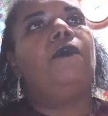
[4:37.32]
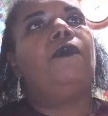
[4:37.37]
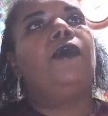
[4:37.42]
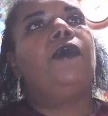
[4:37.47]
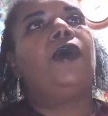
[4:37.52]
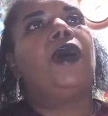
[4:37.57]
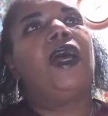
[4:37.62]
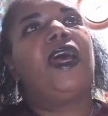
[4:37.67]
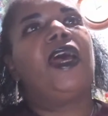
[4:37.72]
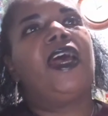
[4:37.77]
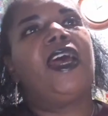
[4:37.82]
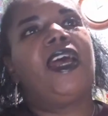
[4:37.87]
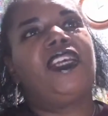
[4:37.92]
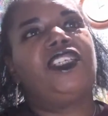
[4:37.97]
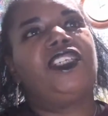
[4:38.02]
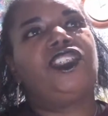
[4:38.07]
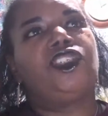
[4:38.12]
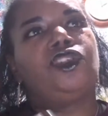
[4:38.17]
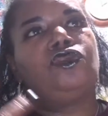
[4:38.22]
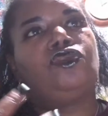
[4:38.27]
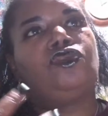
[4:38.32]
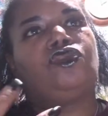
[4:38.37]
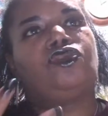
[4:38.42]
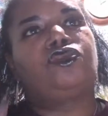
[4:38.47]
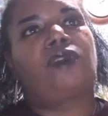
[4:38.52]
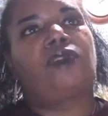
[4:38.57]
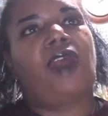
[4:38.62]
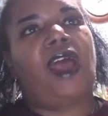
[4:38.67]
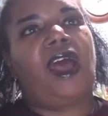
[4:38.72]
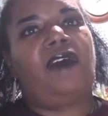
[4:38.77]
But as you
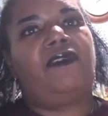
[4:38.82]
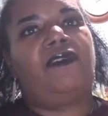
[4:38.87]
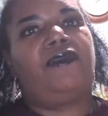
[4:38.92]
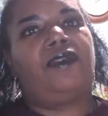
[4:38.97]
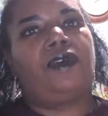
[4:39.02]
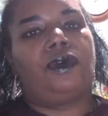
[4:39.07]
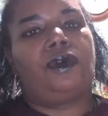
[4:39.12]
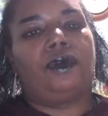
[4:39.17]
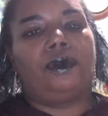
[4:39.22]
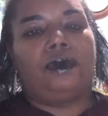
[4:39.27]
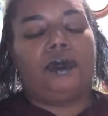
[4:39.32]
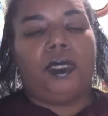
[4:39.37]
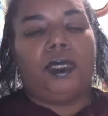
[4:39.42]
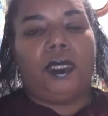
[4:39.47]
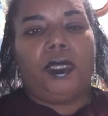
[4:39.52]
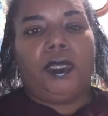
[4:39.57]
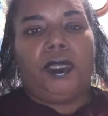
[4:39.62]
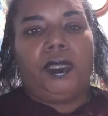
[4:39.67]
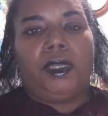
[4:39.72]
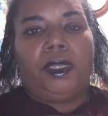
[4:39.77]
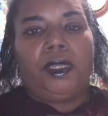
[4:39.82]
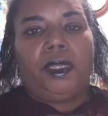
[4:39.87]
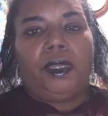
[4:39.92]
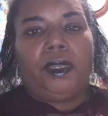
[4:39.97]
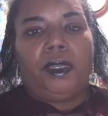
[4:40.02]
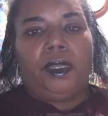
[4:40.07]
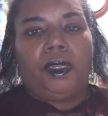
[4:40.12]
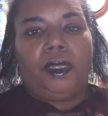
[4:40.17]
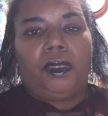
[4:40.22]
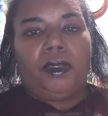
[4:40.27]
travel,
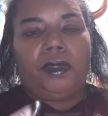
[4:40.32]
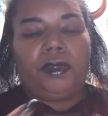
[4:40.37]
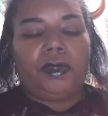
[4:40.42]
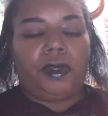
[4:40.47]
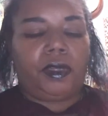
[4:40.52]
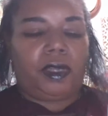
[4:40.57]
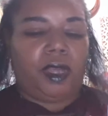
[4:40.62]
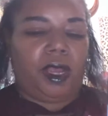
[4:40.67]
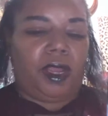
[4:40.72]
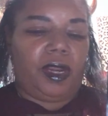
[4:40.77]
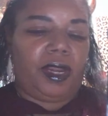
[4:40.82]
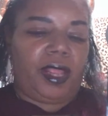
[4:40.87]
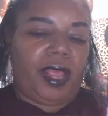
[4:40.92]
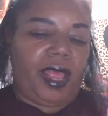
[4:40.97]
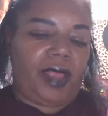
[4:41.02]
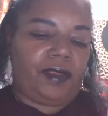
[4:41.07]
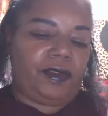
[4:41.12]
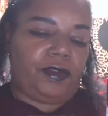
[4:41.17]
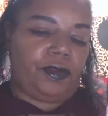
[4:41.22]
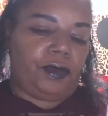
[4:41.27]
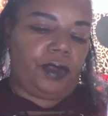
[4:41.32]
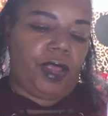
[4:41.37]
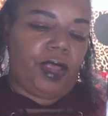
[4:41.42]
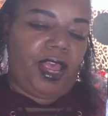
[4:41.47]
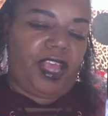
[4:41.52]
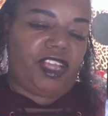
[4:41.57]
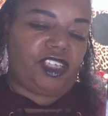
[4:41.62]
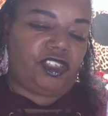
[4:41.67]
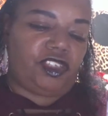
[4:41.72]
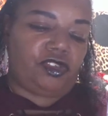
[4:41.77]
you're gonna you
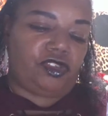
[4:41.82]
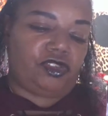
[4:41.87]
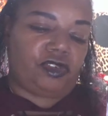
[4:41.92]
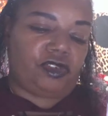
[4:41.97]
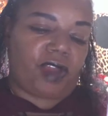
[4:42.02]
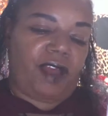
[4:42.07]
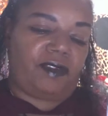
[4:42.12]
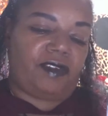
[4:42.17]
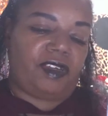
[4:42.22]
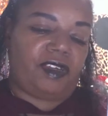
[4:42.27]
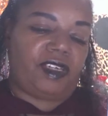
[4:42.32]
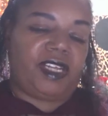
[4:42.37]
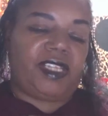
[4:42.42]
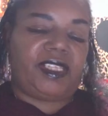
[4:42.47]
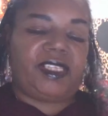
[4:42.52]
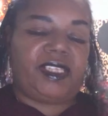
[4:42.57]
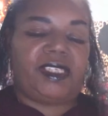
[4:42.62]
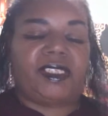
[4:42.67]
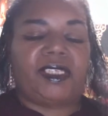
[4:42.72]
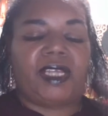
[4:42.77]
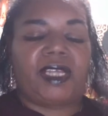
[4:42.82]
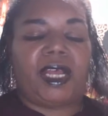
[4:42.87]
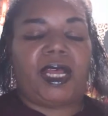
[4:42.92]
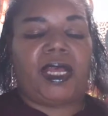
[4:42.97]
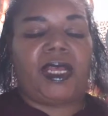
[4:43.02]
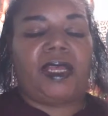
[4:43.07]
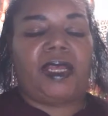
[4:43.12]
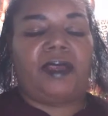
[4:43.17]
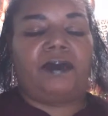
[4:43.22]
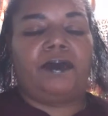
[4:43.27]
as you're traveling at this
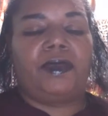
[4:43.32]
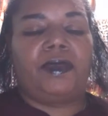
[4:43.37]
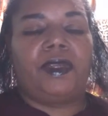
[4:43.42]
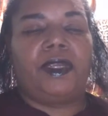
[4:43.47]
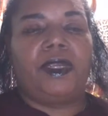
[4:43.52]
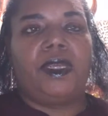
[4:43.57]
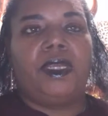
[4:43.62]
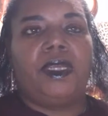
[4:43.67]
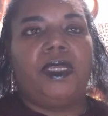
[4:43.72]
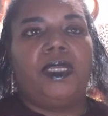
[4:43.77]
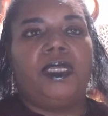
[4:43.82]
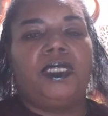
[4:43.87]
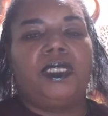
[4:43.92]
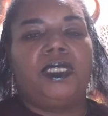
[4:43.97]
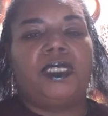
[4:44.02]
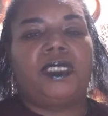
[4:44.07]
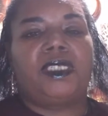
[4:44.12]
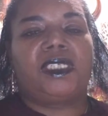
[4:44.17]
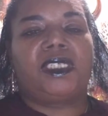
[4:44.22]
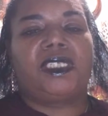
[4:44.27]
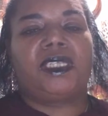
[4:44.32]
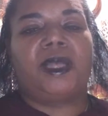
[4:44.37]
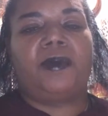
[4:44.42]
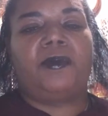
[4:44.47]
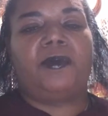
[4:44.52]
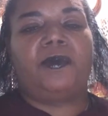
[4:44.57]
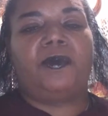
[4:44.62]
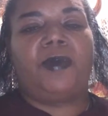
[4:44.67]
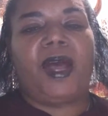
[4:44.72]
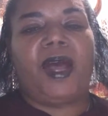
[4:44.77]
time,
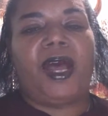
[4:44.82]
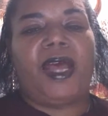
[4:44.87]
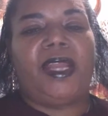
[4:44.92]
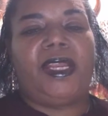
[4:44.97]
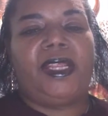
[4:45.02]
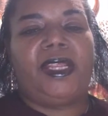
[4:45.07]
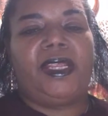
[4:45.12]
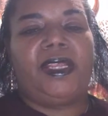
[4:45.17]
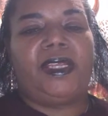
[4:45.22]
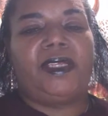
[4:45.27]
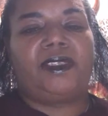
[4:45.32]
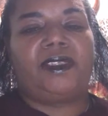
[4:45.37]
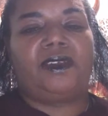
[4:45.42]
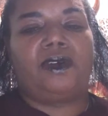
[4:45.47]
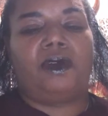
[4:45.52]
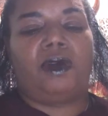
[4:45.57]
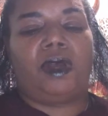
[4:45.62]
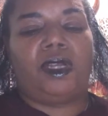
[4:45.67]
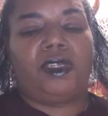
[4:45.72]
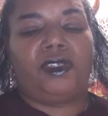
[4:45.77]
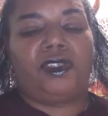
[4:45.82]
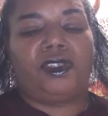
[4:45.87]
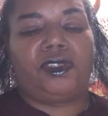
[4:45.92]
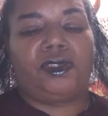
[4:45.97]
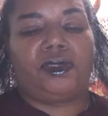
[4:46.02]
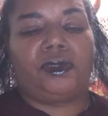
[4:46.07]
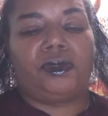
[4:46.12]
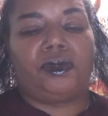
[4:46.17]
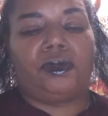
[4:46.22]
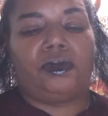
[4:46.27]
somebody is going
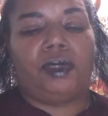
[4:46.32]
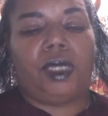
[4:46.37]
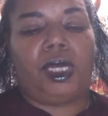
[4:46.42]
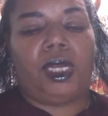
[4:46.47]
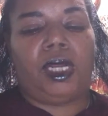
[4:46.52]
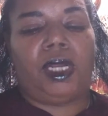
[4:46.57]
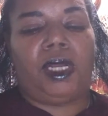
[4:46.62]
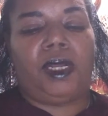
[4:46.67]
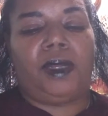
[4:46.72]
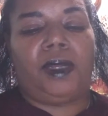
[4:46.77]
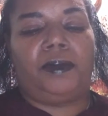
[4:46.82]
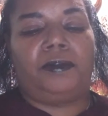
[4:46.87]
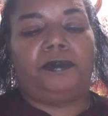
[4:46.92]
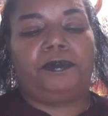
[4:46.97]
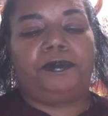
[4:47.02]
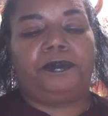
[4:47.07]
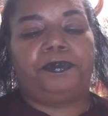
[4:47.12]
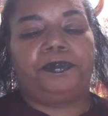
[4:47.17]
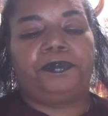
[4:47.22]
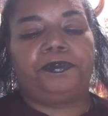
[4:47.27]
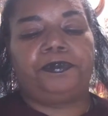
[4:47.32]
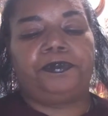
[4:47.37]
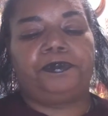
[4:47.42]
to um